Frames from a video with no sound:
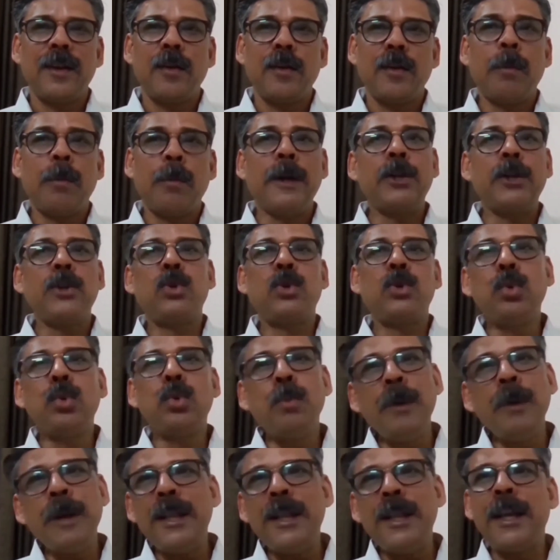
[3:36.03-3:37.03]
But to
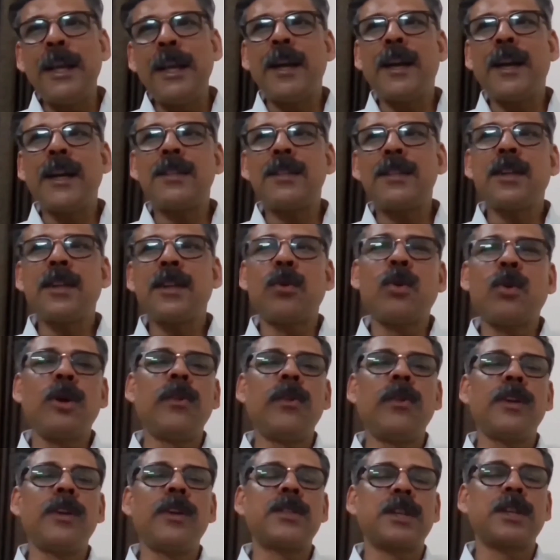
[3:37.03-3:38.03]
be there as a good
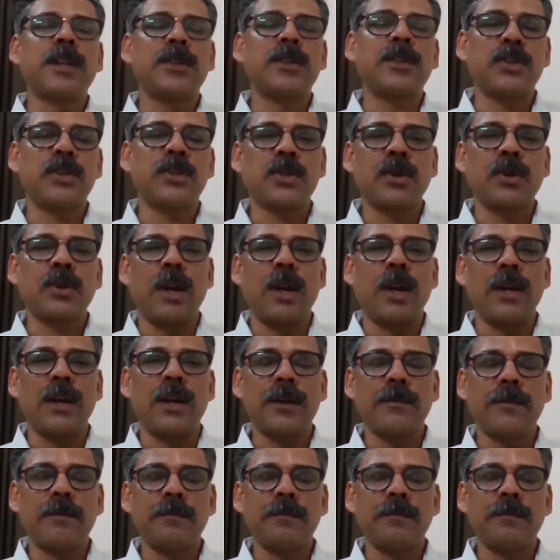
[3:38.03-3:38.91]
researcher scholar,